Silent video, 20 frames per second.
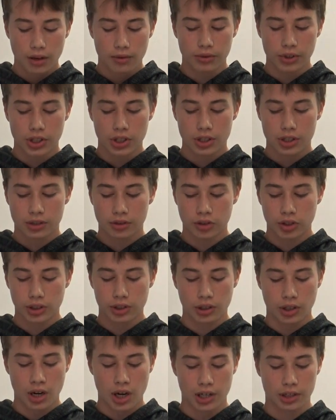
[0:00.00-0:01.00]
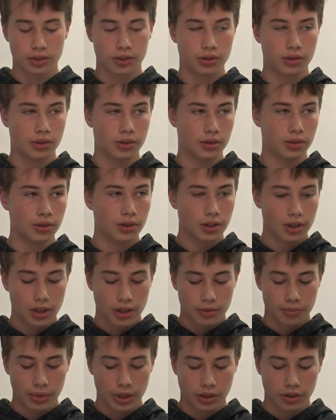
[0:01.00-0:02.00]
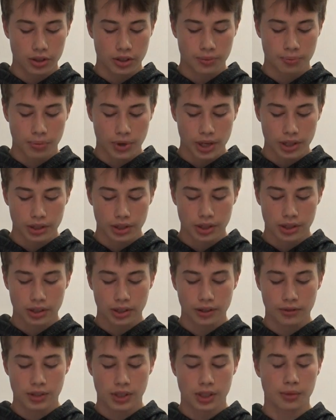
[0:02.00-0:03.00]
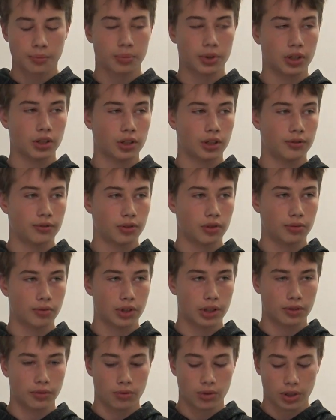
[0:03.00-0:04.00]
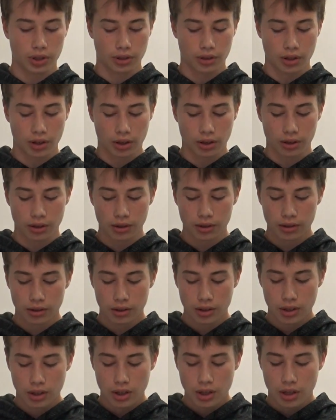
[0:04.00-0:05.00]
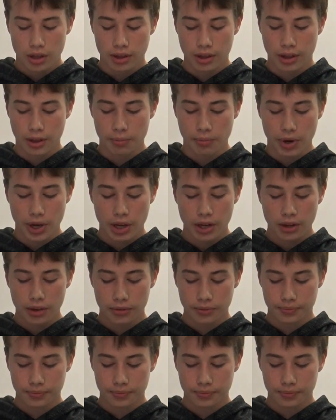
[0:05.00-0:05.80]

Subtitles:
which is really hard to do because spiders live separately from one another.